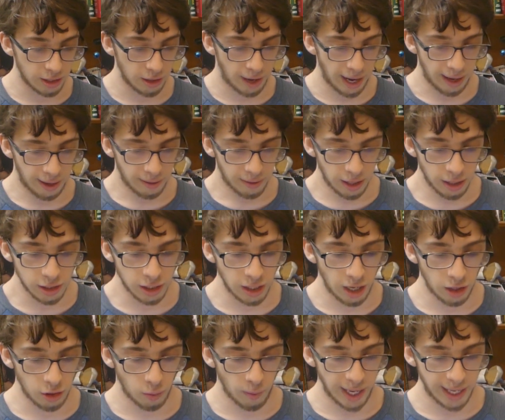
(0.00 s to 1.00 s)
okay, here's
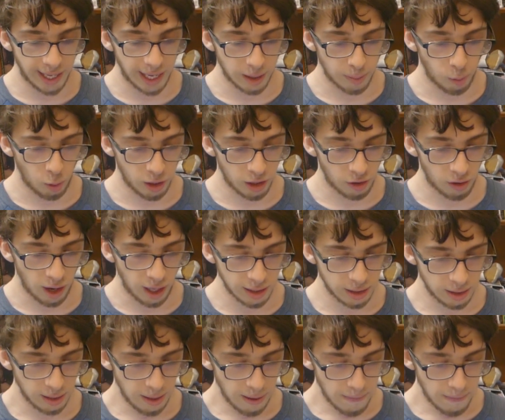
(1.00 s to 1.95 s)
another way to get the point across.